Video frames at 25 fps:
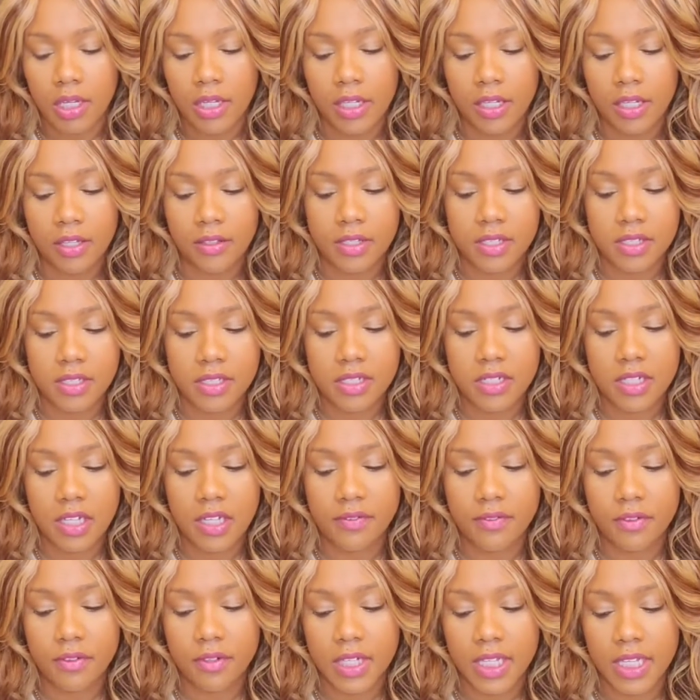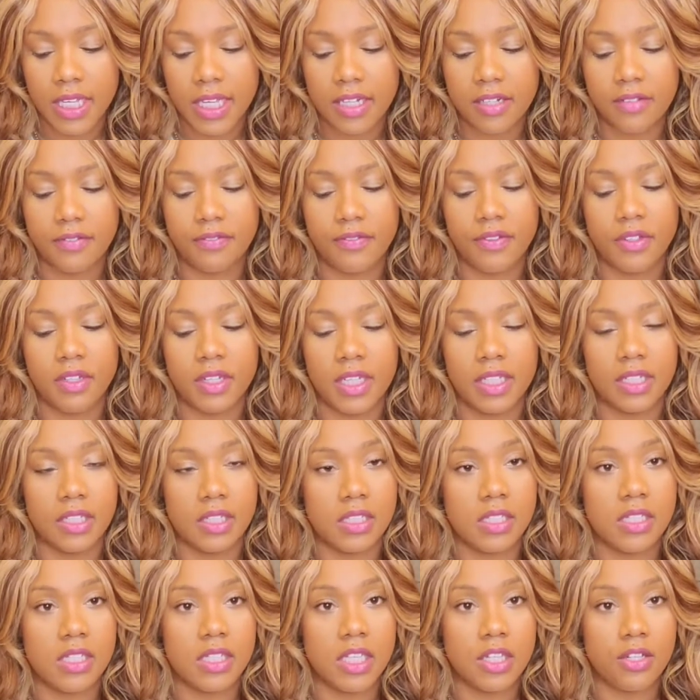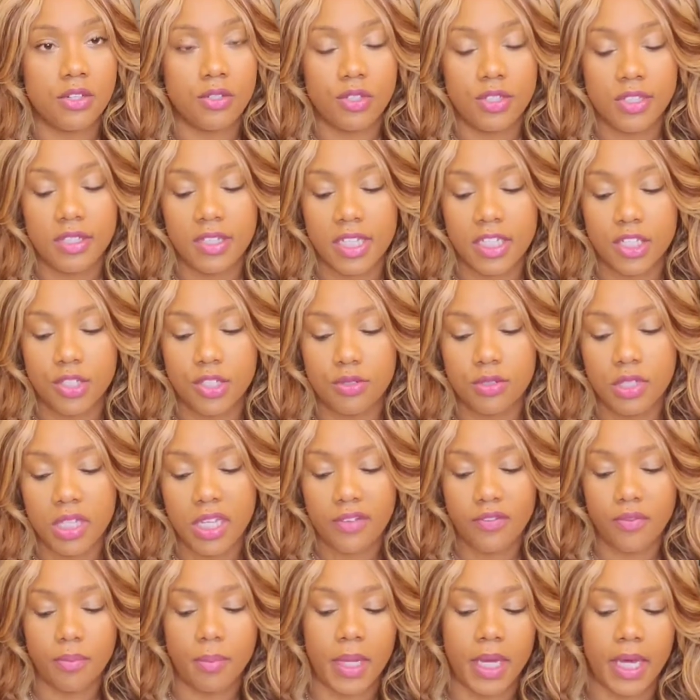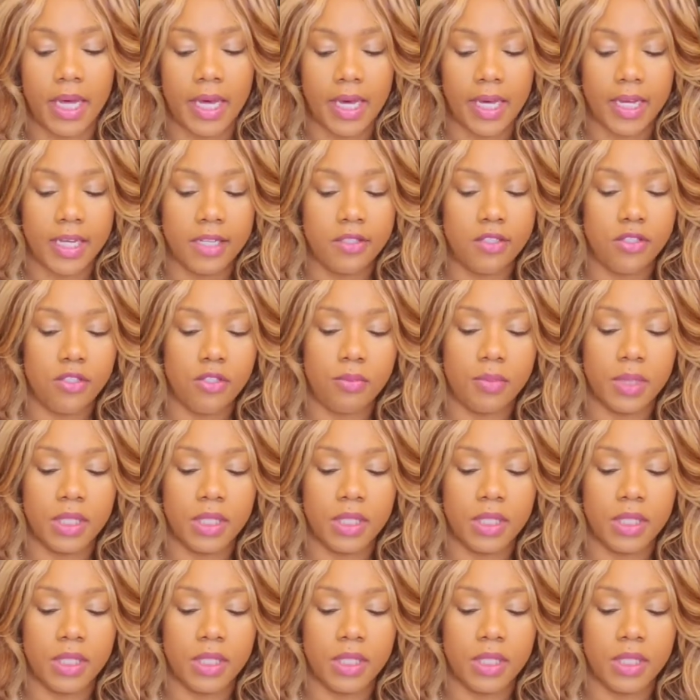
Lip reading: Now, this Devil, I kind of feel like this is energy that you left behind you,